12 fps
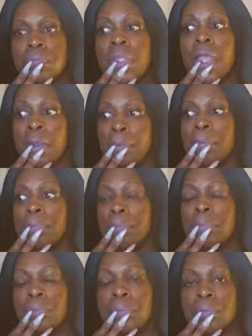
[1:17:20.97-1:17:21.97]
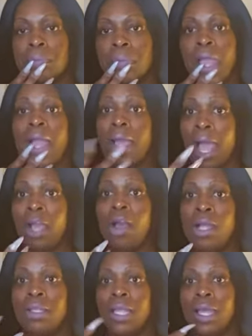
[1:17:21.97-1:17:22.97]
Yeah. I
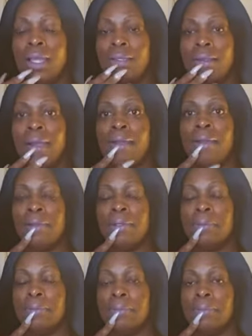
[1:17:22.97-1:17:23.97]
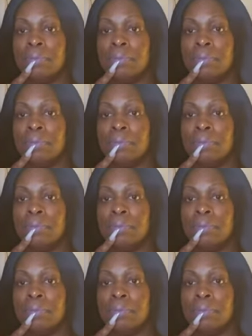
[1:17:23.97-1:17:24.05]
caught that. I heard it.